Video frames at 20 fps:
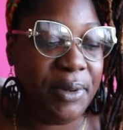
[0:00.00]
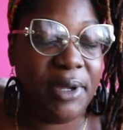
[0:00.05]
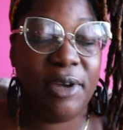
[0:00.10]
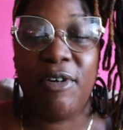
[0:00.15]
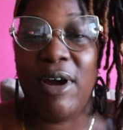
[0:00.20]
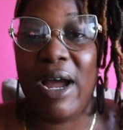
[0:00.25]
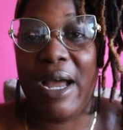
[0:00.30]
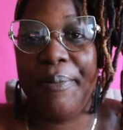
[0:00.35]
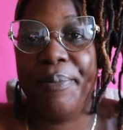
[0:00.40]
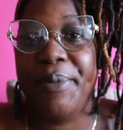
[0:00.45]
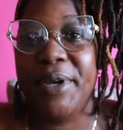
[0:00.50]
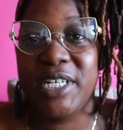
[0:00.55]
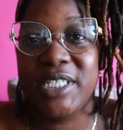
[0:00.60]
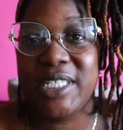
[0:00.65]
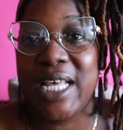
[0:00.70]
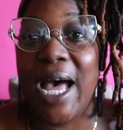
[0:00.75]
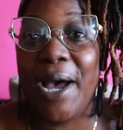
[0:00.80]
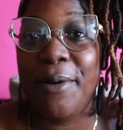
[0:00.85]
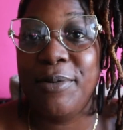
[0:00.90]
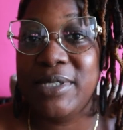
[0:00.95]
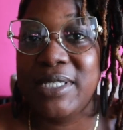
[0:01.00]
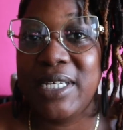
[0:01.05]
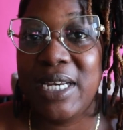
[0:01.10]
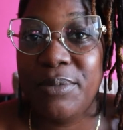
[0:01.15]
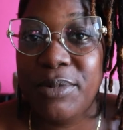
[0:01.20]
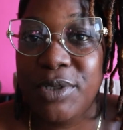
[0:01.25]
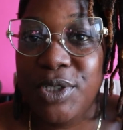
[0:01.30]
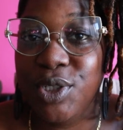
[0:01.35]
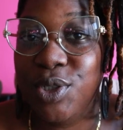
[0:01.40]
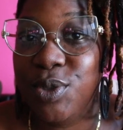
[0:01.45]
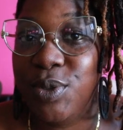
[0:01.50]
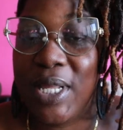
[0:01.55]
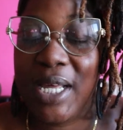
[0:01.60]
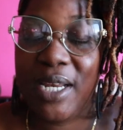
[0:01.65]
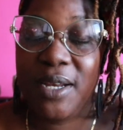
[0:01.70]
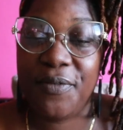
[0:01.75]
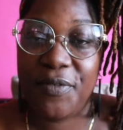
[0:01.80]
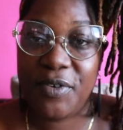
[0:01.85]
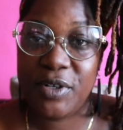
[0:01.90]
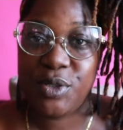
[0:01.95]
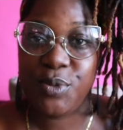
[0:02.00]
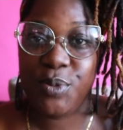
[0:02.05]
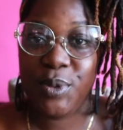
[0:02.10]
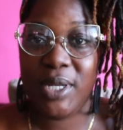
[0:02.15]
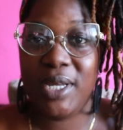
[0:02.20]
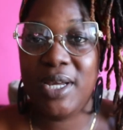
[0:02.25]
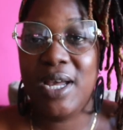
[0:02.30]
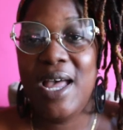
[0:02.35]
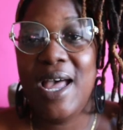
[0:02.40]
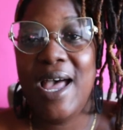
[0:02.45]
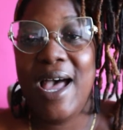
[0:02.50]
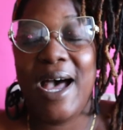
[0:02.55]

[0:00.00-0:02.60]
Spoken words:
me cry because I wasn't able to do that in the first week.